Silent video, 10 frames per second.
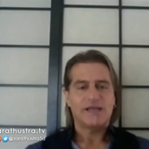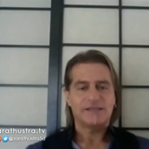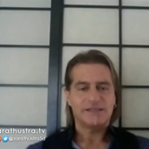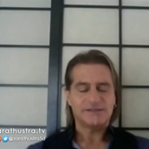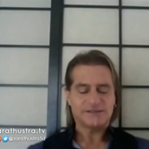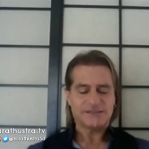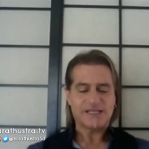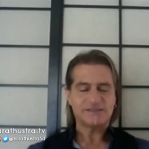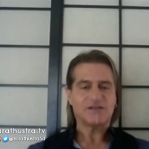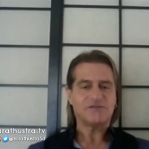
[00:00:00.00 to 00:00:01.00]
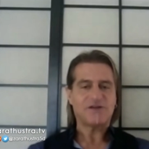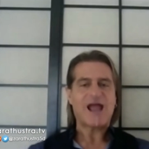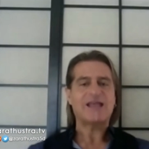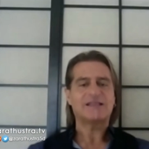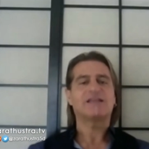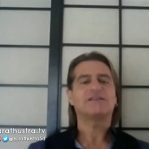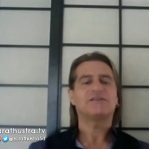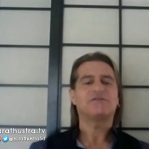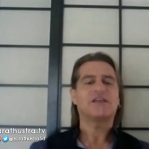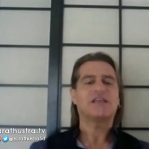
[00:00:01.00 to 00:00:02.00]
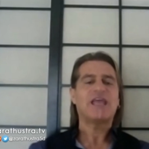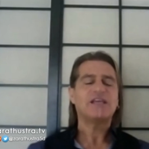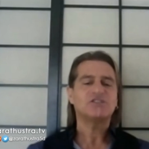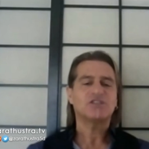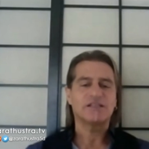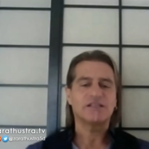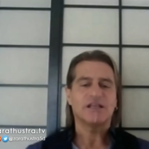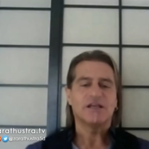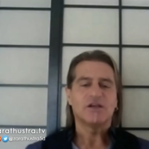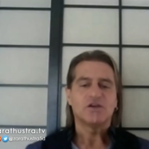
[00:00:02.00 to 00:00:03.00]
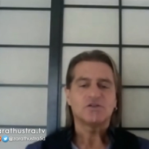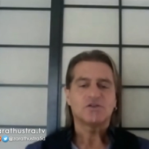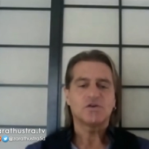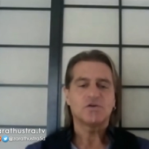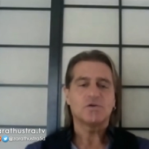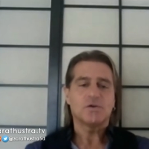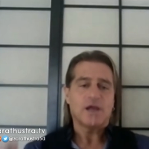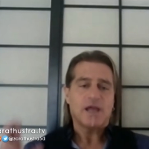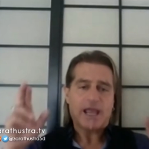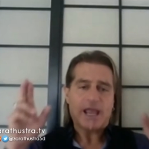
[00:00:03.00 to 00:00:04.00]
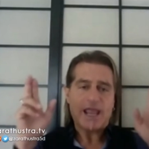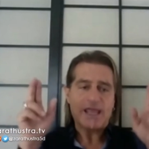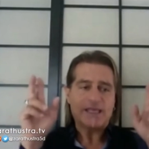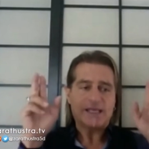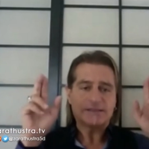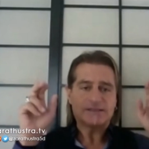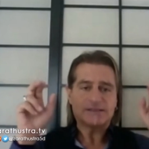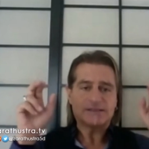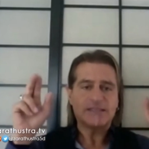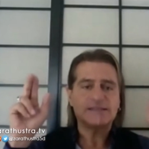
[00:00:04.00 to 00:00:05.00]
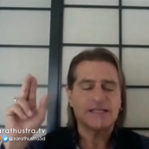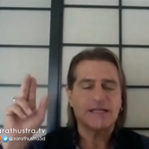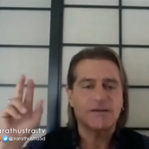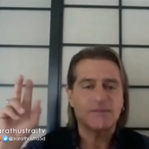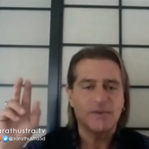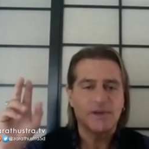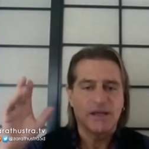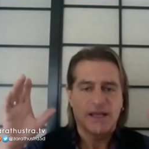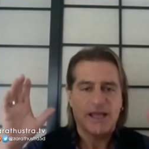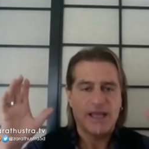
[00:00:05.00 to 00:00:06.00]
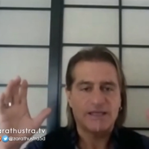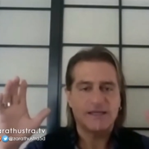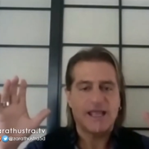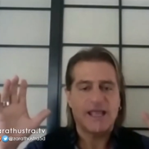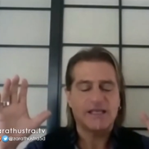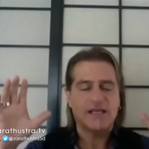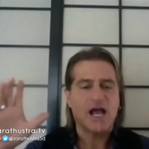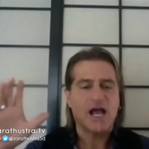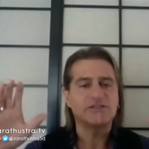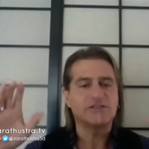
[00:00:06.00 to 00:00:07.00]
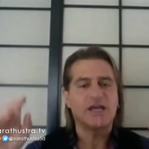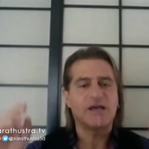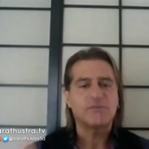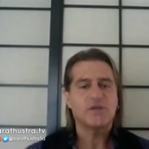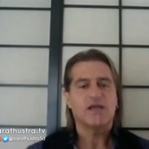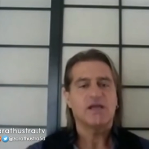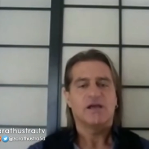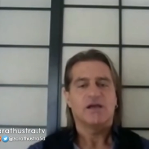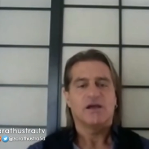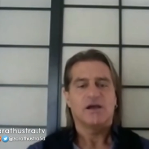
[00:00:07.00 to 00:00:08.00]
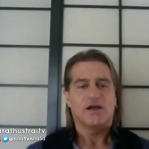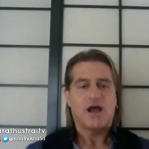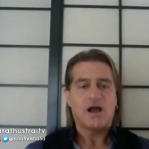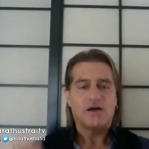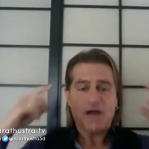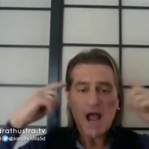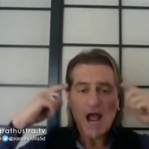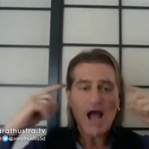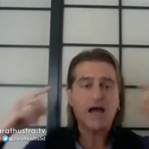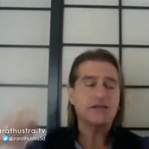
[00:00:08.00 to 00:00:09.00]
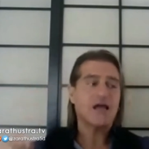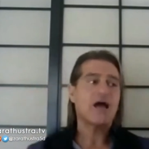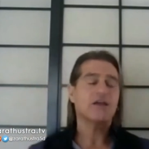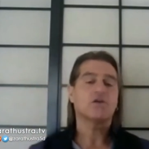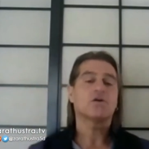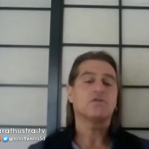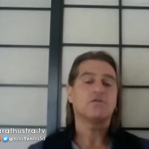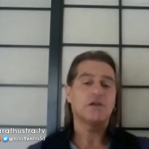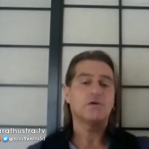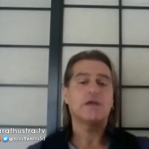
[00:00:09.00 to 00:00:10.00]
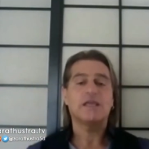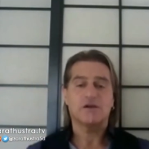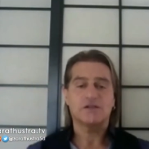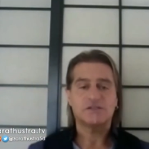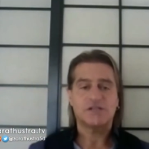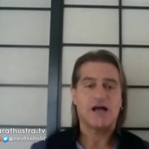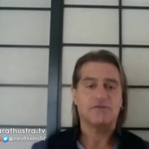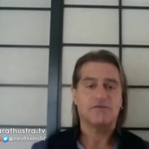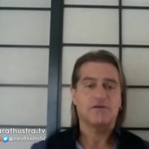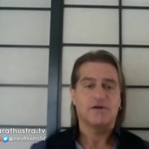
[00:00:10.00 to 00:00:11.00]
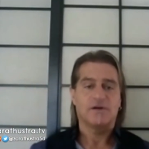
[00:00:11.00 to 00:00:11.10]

and this sense of identification to a system and a concept of how now you're viewing yourself.